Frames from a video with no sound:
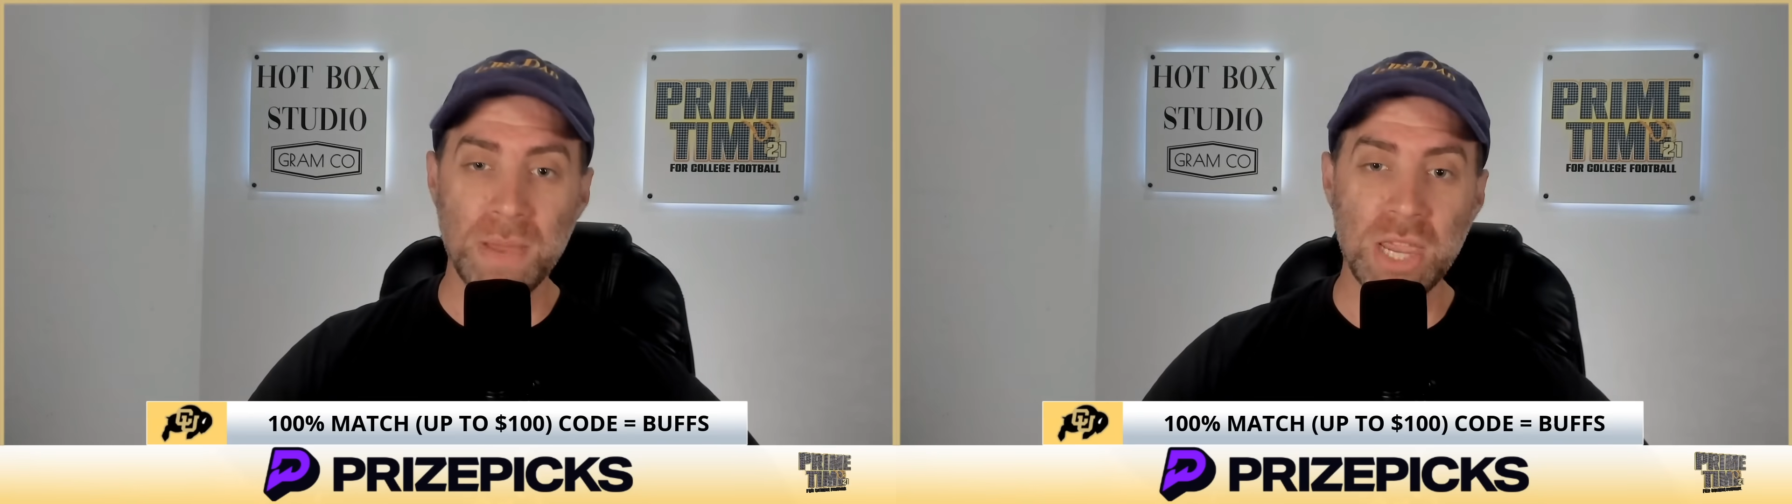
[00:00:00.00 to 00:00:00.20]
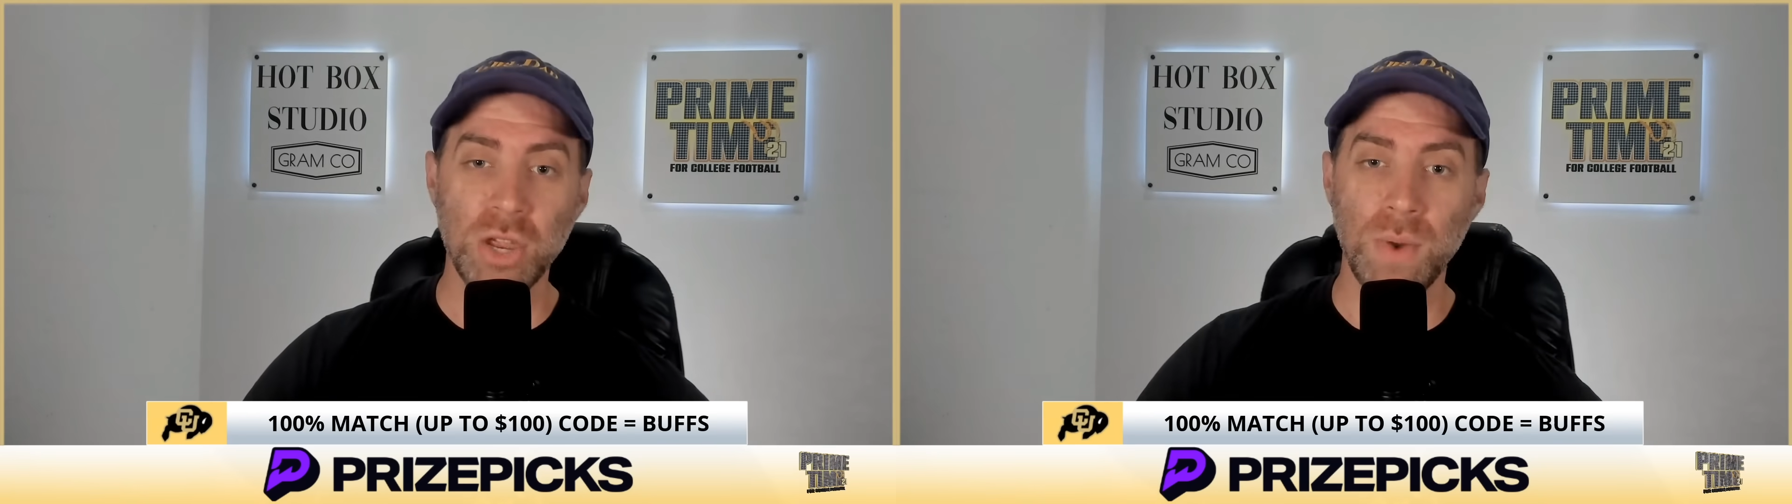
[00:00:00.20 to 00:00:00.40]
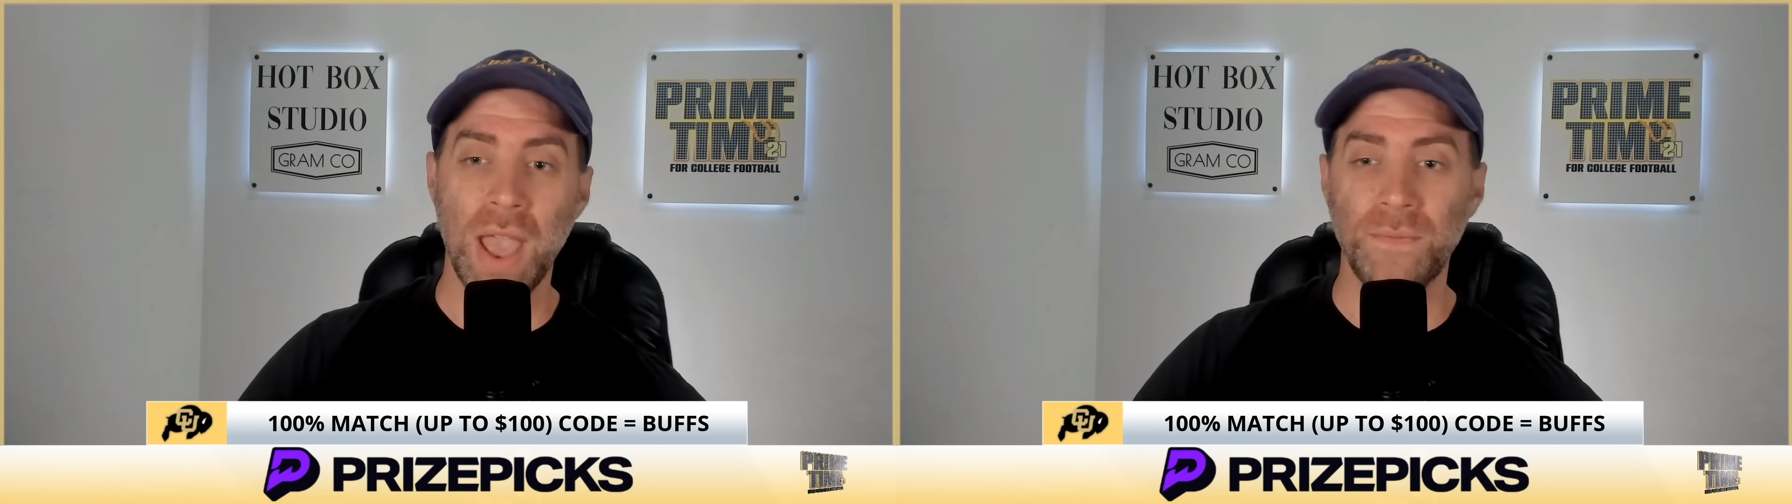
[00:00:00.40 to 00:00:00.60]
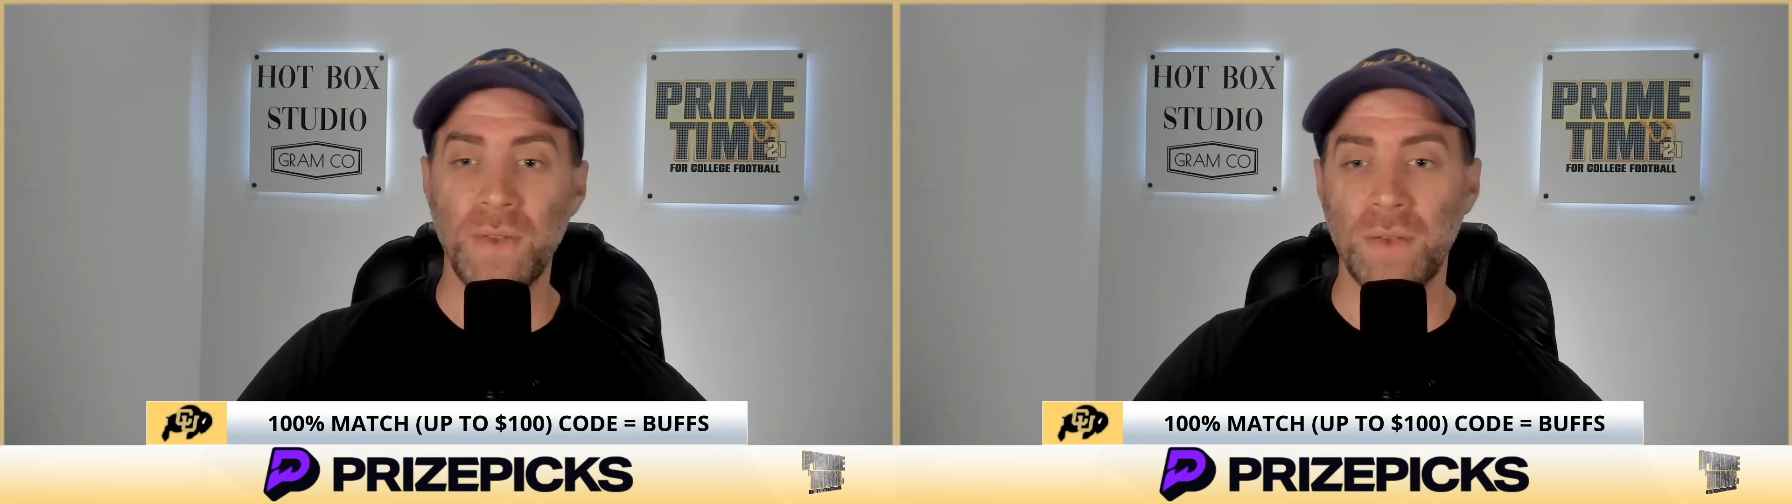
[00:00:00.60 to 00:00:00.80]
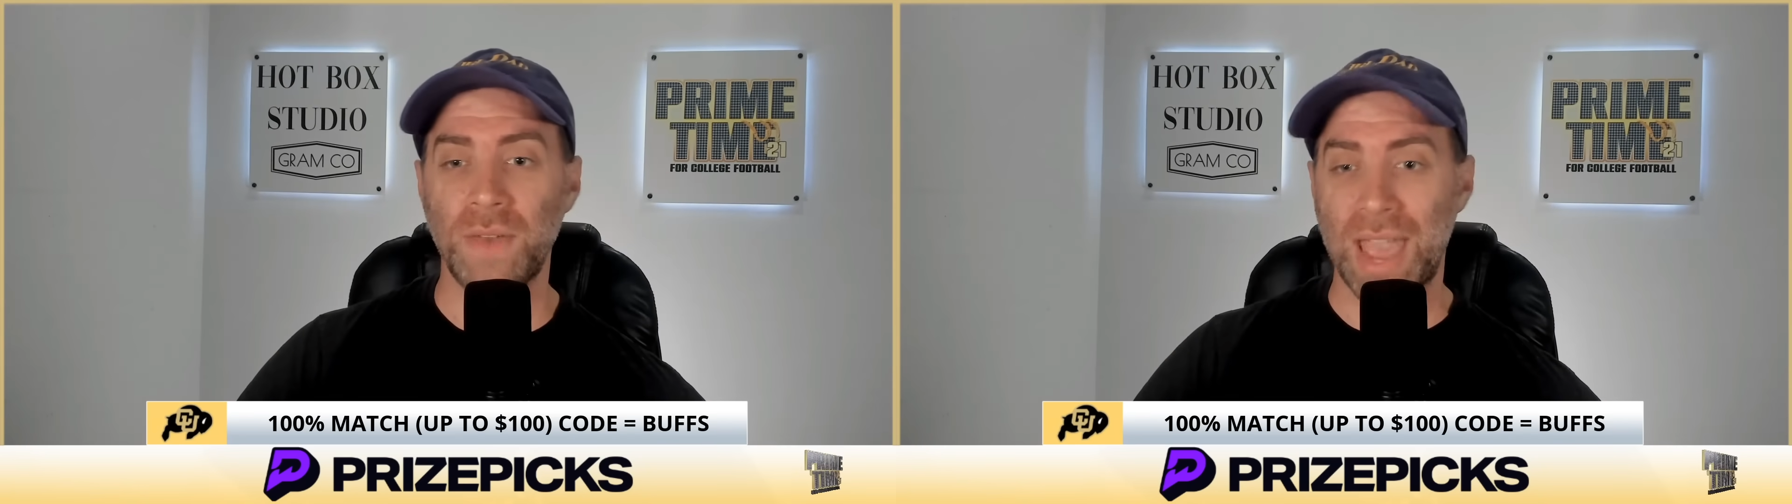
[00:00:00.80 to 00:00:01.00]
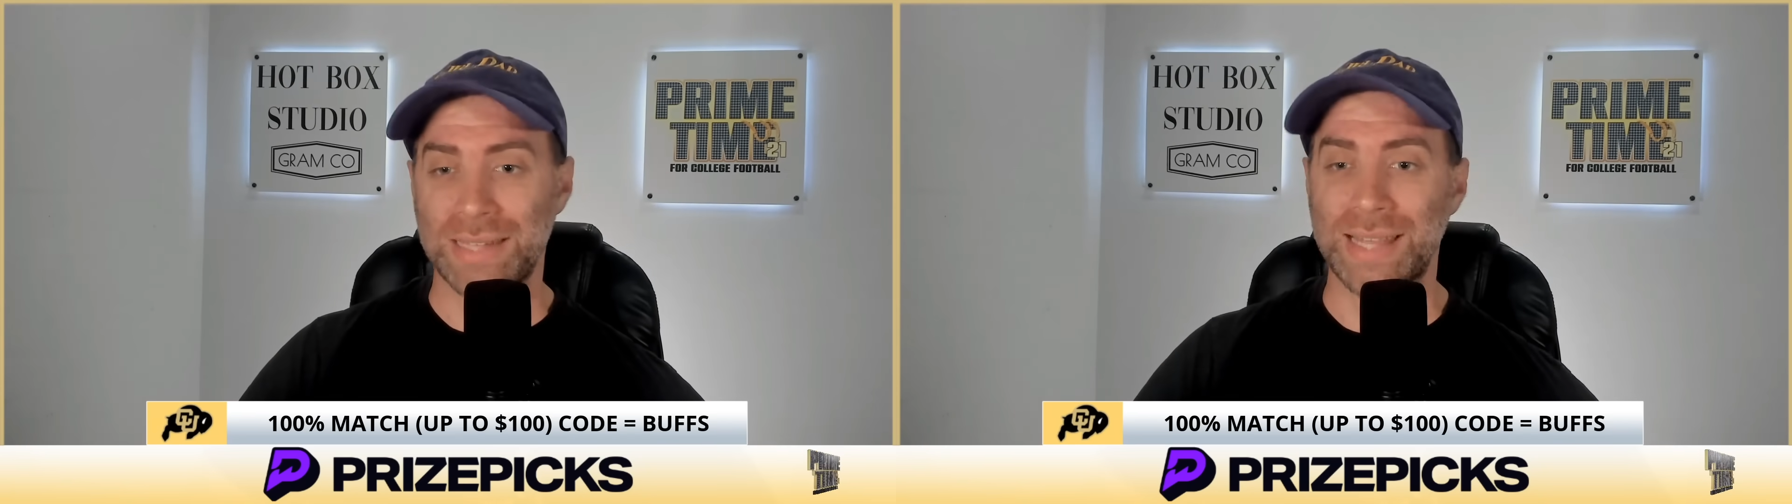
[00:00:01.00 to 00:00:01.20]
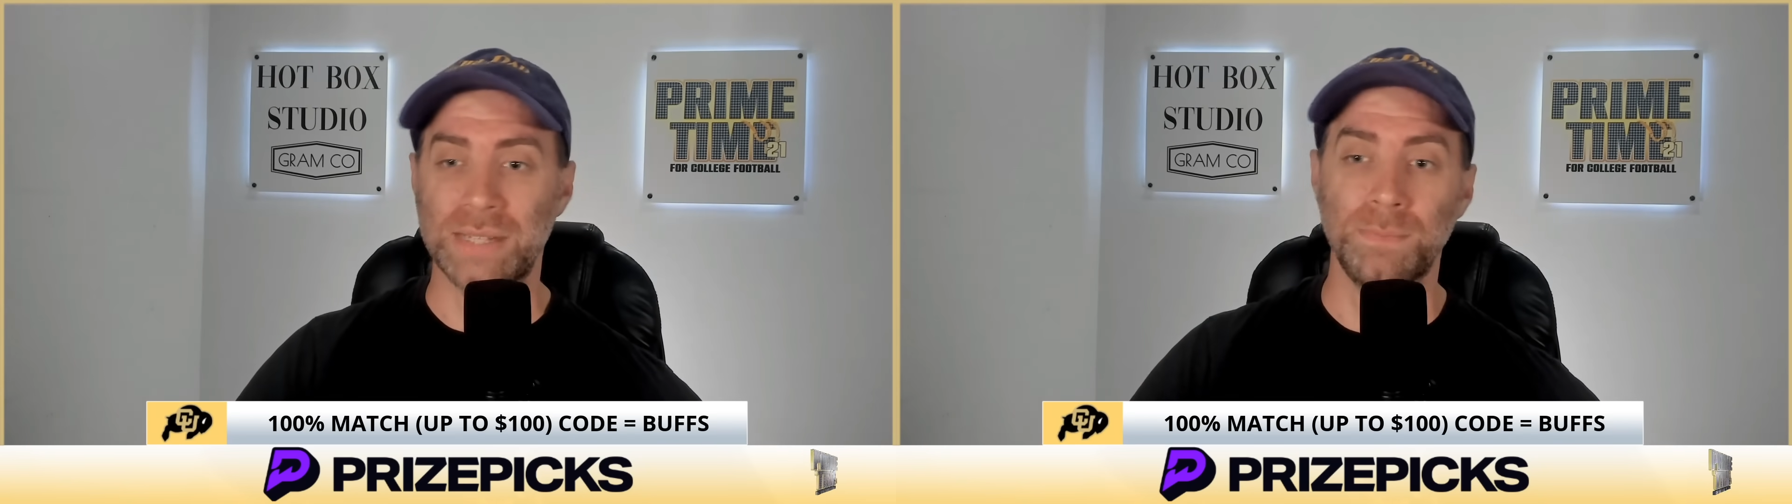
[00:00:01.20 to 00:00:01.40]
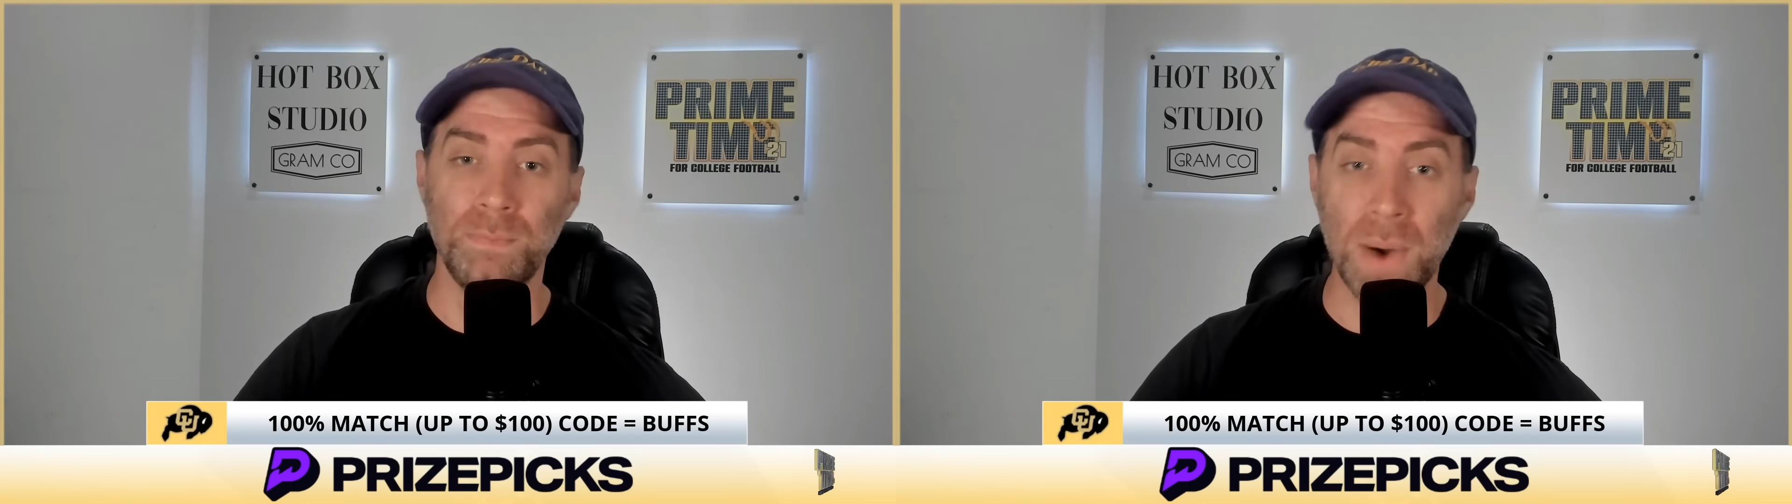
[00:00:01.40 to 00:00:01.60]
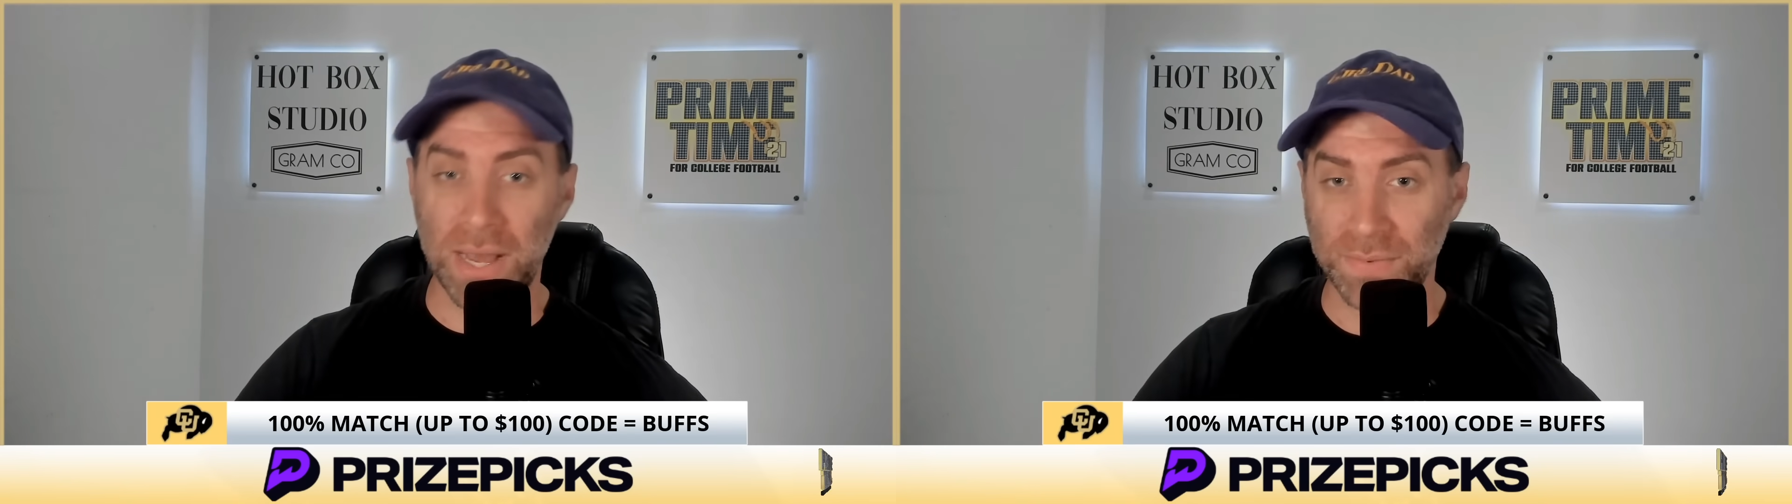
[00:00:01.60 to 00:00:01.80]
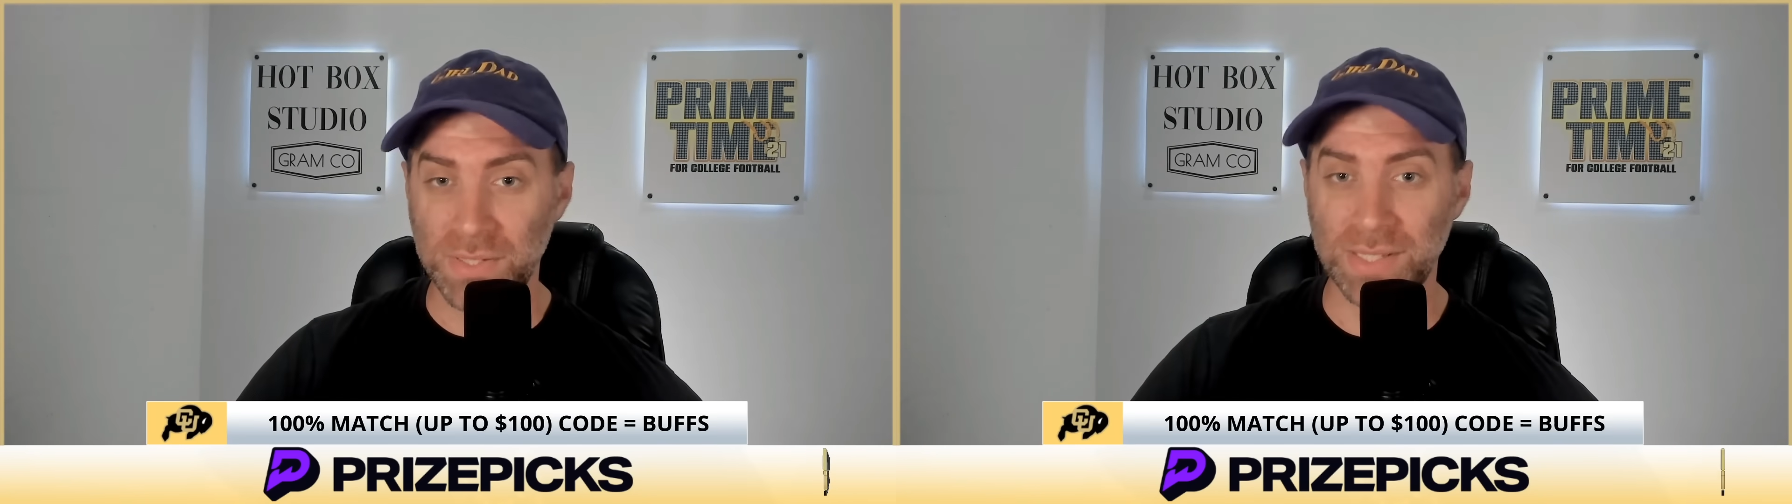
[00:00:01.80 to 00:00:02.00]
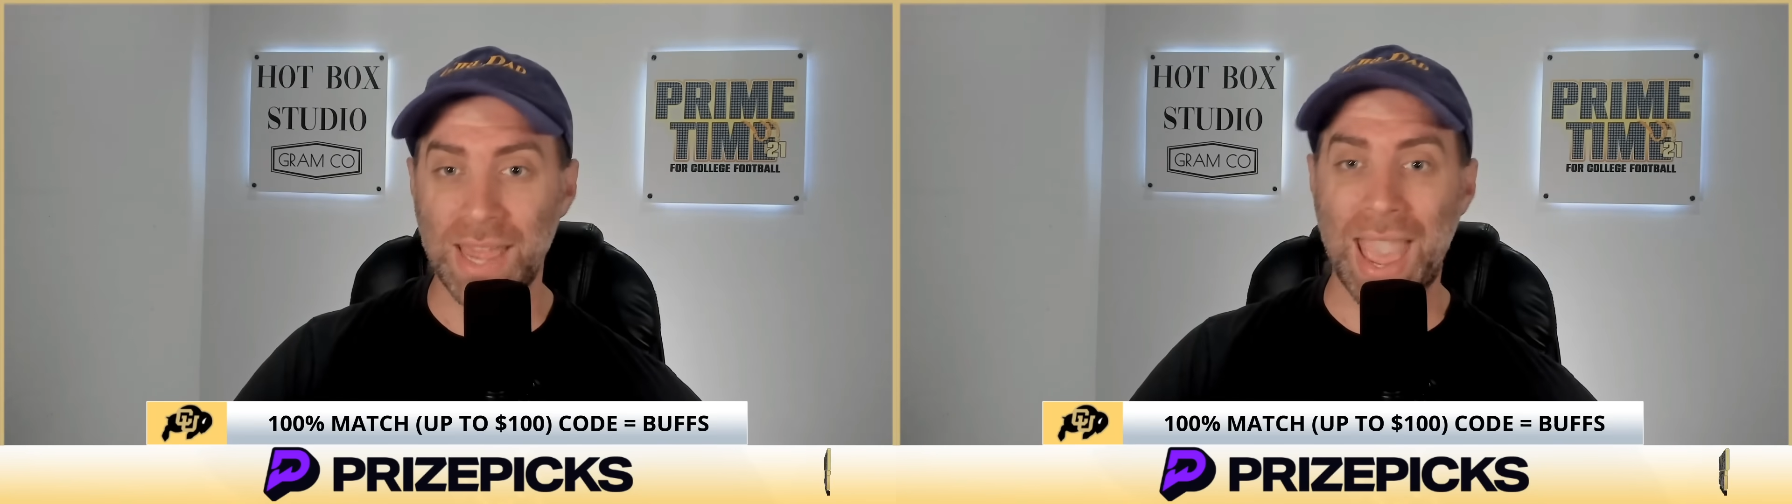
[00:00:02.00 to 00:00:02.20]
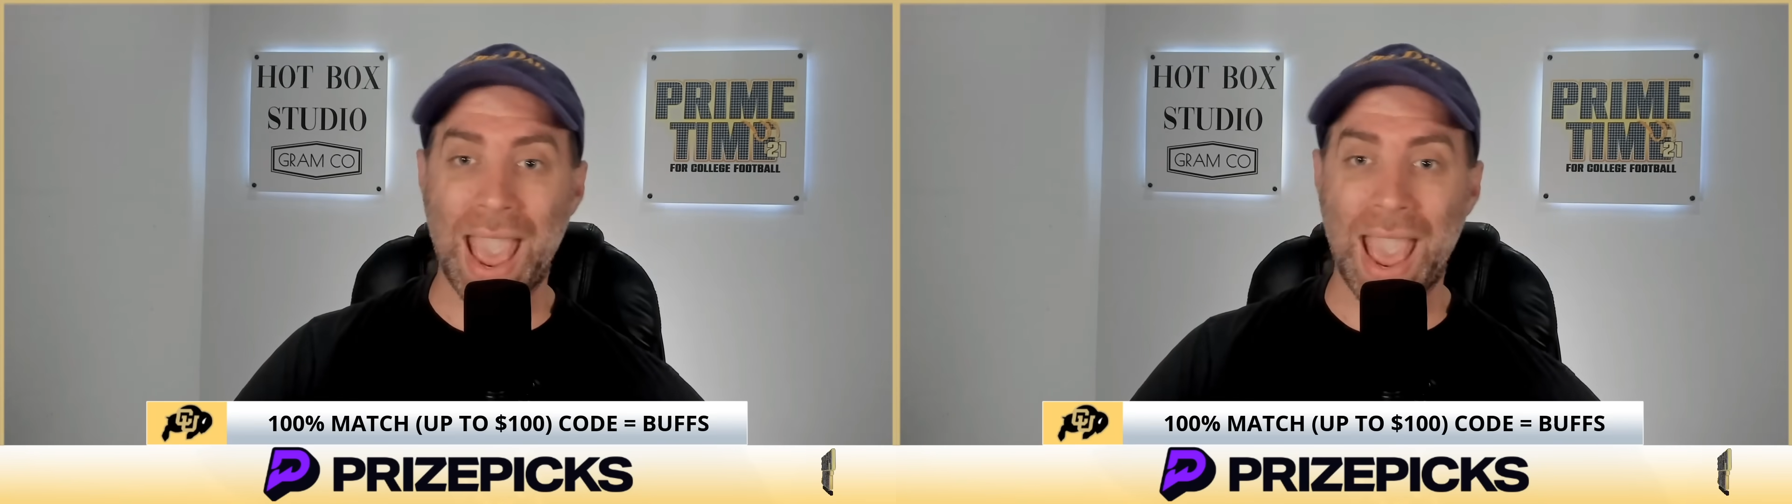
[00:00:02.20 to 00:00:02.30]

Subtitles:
BUFFS, that's Buffs,